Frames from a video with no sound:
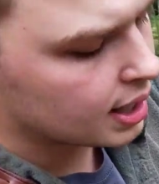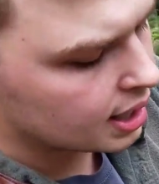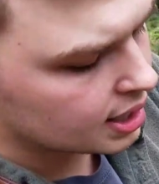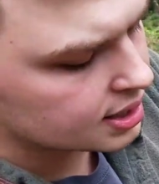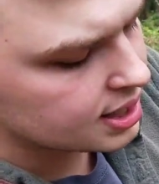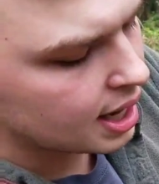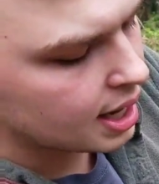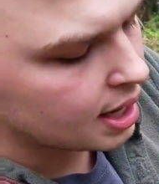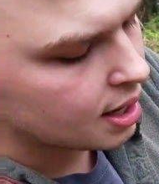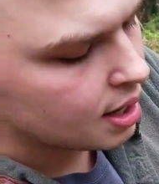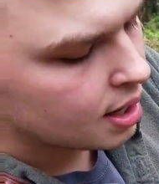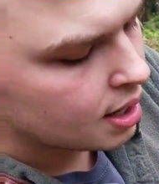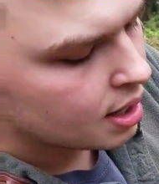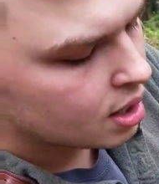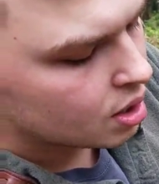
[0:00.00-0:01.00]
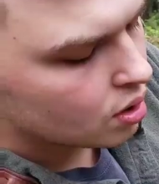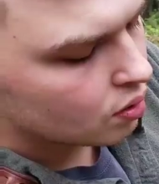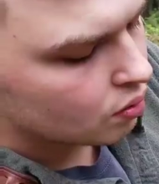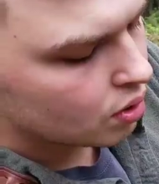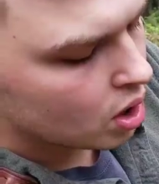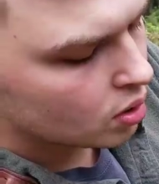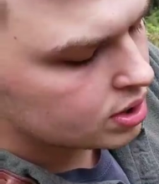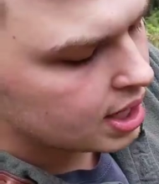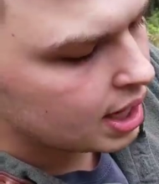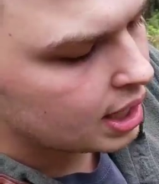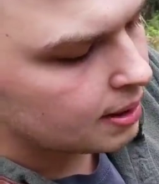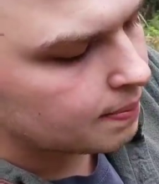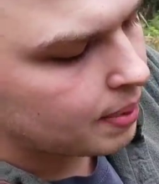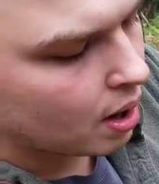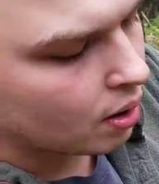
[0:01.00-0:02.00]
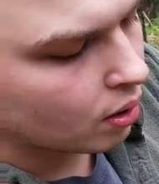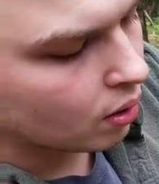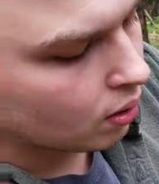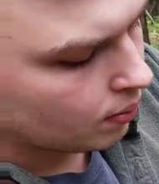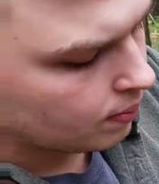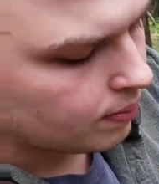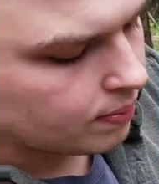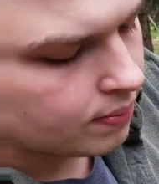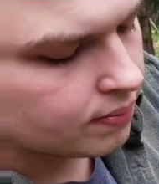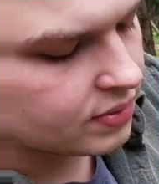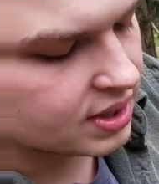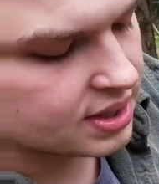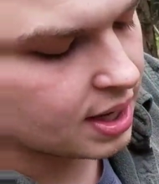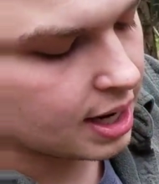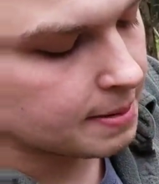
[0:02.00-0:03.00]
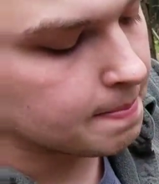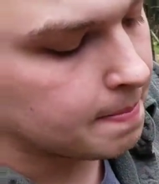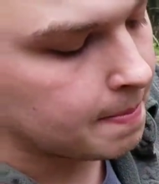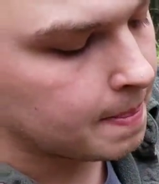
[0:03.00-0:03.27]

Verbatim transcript: It is a rotating barrel design.